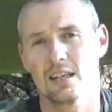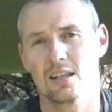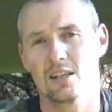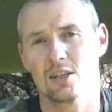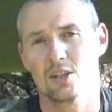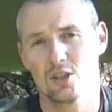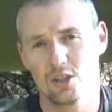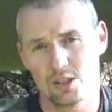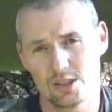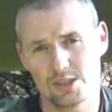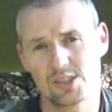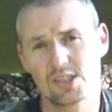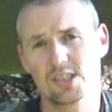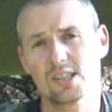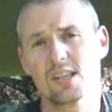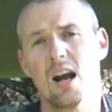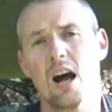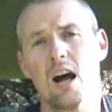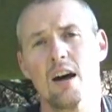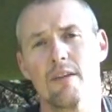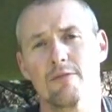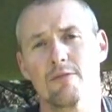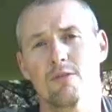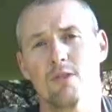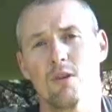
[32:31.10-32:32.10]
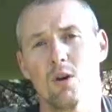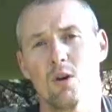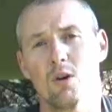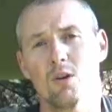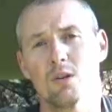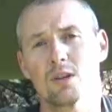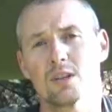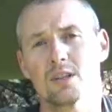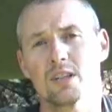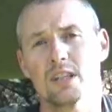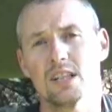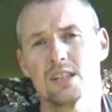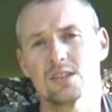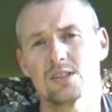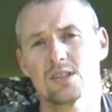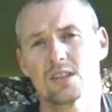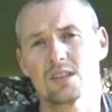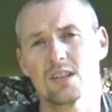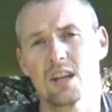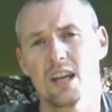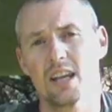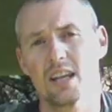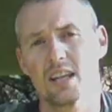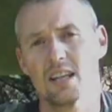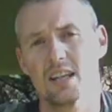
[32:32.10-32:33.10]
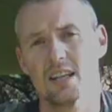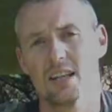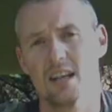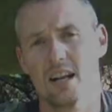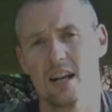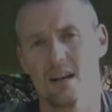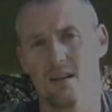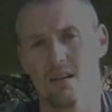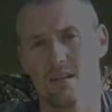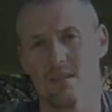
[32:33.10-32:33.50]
Good stuff. All our needs are taken care